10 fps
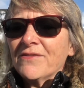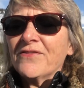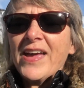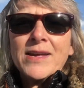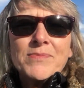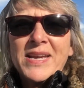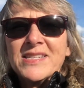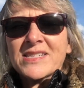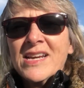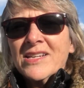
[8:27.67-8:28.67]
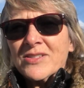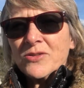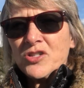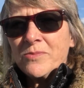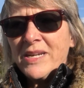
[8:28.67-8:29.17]
fan-based
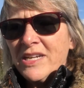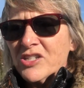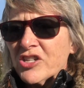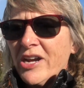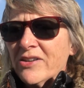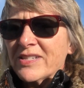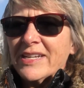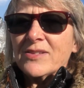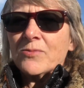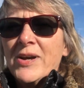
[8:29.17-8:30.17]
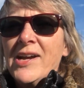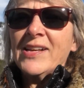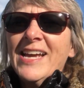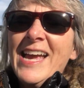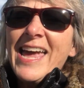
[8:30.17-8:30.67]
social media shares as well.
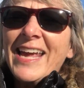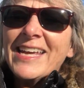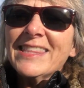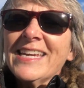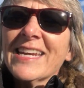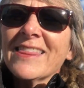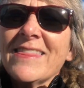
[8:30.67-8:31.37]
And I think